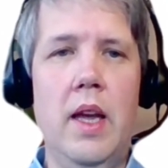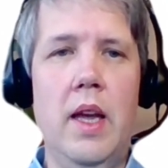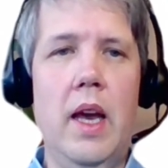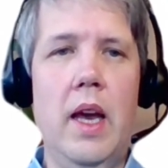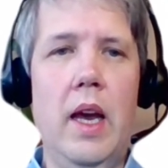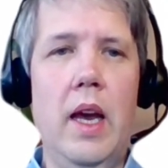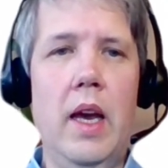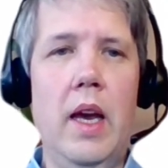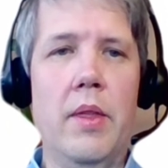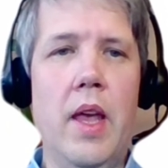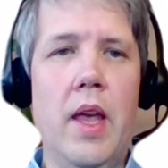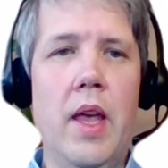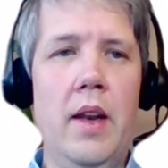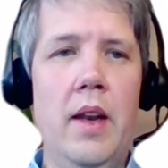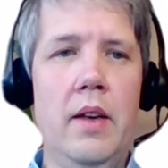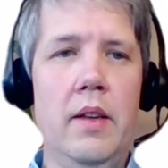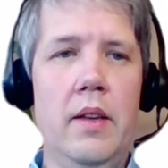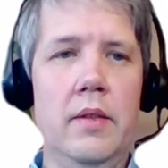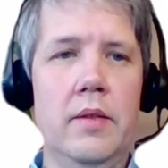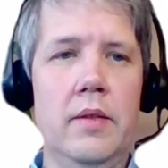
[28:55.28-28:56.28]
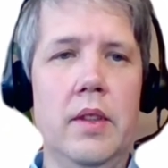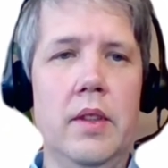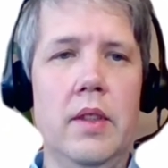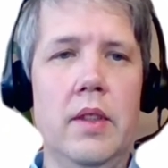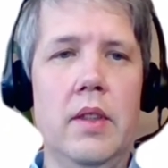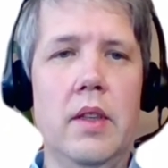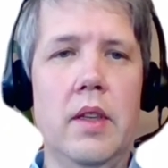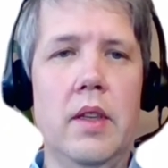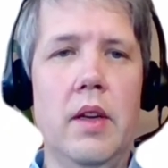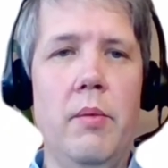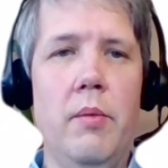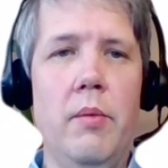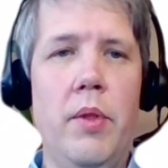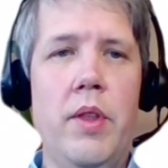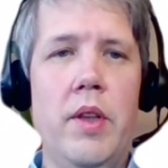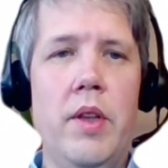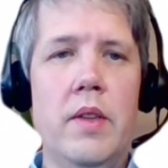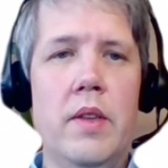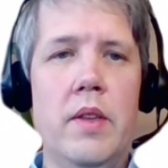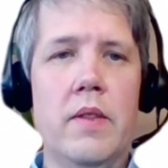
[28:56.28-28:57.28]
and then with
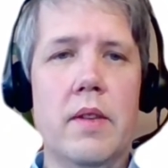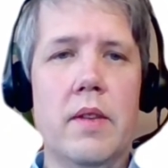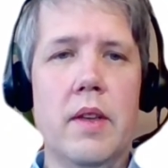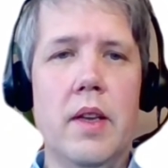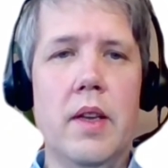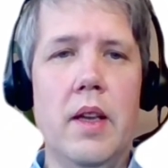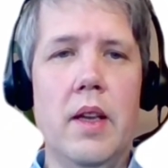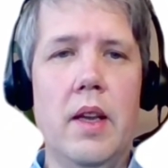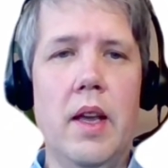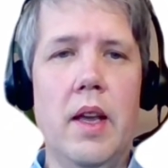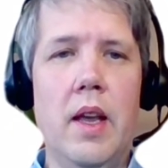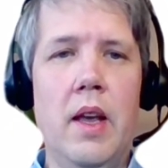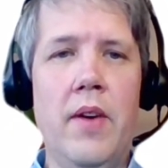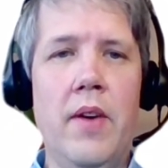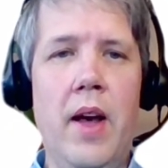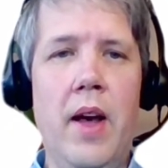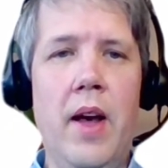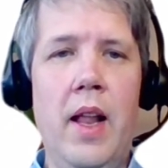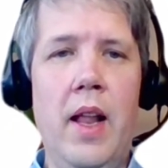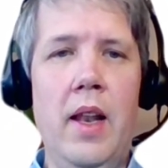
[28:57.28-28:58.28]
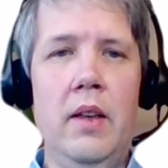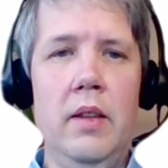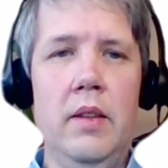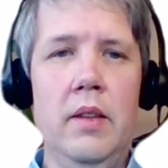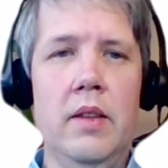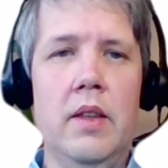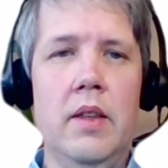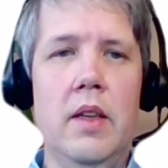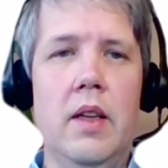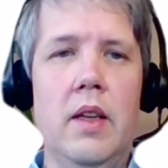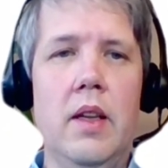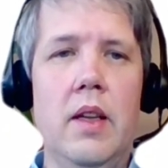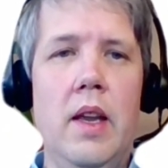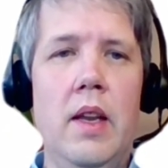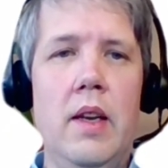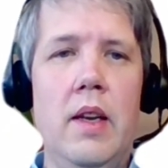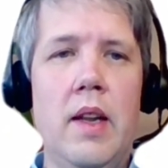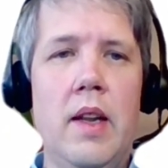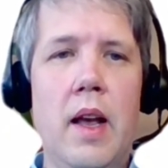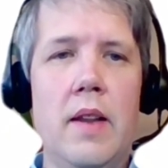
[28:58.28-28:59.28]
this eval,
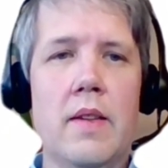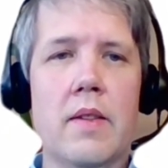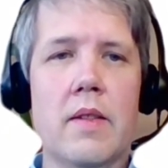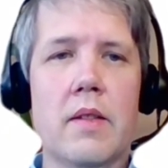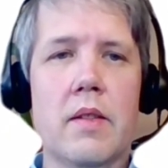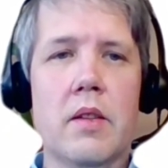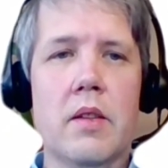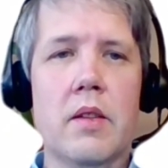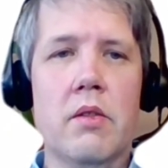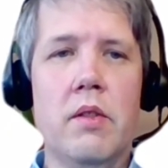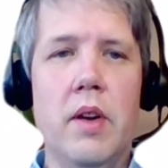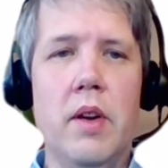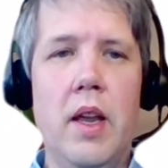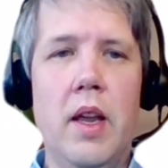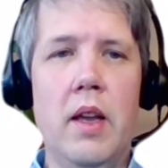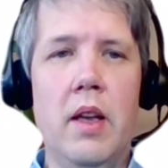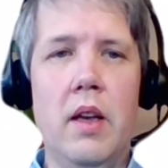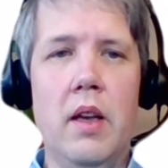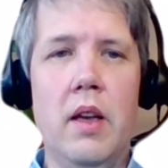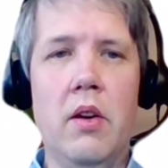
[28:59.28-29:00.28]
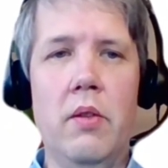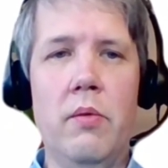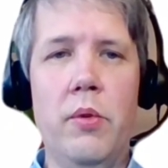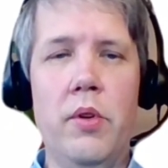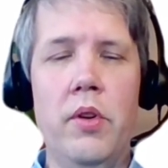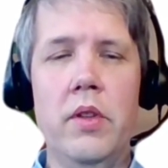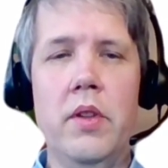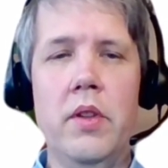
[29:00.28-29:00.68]
it does convert